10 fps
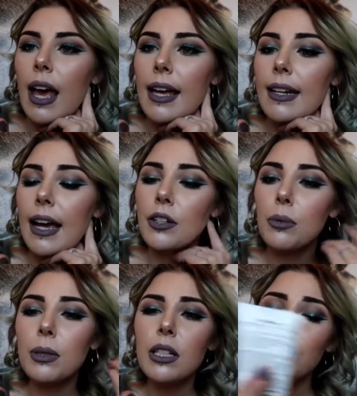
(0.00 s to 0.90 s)
And I
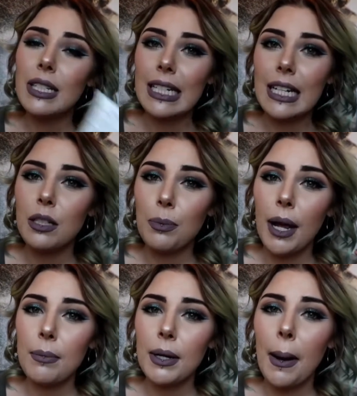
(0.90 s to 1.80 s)
normally use the NYX
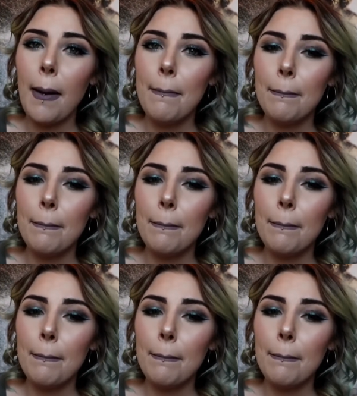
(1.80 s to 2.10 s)
primer,